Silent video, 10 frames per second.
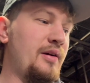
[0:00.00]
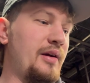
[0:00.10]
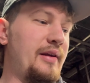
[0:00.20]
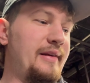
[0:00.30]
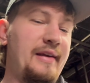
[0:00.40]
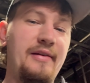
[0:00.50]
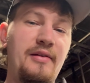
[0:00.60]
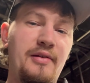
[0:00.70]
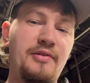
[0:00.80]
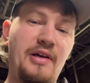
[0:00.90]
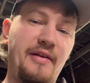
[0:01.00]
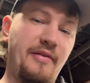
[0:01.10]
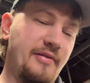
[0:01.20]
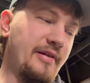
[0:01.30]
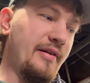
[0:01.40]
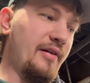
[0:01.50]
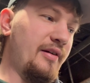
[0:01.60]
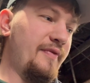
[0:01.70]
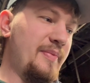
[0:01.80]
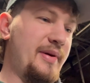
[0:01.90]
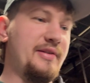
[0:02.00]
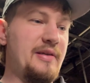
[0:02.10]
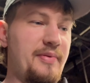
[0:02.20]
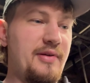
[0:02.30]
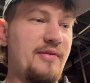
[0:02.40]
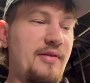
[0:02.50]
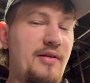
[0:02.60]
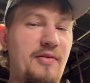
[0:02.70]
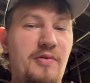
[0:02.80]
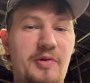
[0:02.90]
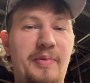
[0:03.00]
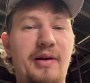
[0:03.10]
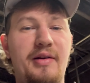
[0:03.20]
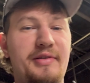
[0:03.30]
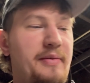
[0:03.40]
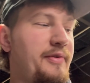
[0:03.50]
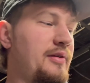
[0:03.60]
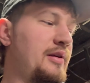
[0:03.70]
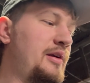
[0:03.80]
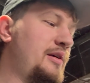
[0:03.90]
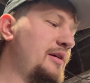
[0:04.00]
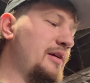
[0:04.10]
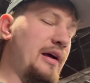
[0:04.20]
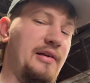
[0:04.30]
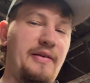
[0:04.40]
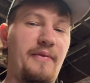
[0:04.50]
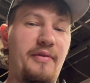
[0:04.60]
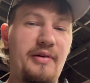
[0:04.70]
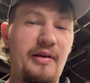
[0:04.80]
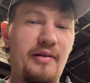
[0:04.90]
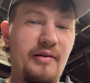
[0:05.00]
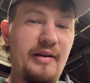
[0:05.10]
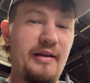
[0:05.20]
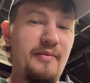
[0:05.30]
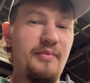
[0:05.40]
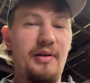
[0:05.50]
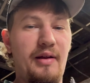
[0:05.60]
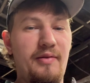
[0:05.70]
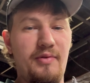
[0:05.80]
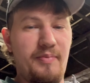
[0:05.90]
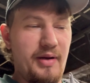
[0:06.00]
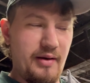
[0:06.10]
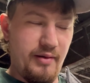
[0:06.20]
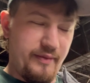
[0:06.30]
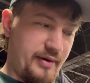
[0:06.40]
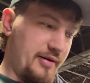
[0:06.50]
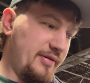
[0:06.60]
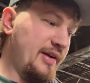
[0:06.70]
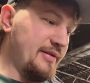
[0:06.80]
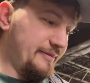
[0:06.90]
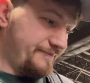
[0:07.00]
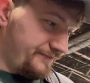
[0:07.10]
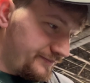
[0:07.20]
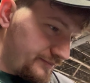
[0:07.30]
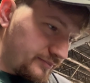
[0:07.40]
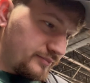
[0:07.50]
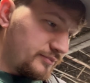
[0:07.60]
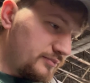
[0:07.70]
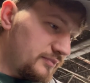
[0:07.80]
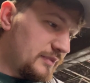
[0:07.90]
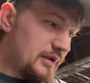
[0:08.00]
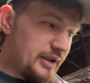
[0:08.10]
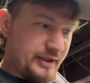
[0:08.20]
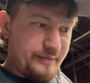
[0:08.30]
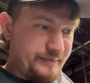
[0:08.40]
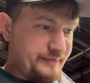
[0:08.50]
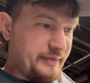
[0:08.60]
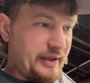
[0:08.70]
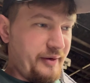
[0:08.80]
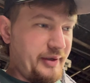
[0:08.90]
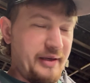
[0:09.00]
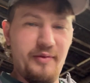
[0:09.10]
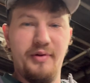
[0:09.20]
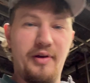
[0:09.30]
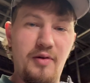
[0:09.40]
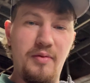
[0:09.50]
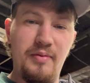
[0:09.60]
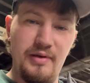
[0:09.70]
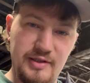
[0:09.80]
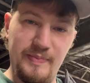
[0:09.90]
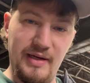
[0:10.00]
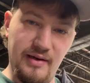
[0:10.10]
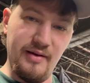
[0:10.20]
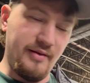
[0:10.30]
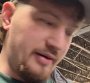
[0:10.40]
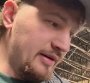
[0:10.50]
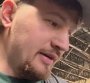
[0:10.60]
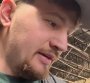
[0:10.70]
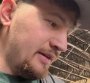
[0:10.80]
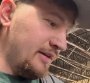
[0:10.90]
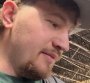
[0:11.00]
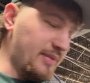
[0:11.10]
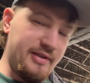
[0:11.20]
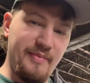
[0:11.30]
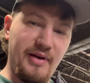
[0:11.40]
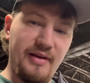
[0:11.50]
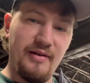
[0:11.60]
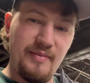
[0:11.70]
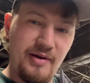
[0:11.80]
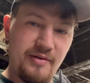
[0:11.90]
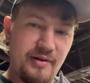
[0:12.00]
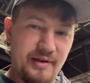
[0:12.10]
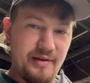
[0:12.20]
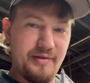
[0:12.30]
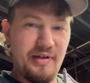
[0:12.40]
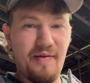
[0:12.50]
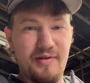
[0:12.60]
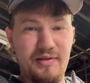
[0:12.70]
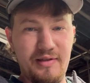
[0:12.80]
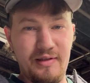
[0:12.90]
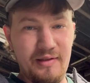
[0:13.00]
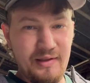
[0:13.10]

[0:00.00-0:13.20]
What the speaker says: and then try the 300. If it picks up another 100 horsepower or something, I'll leave the 300 in it, but I don't want to beat on it for no reason. I really don't want to go spend another bunch of money on a motor, because obviously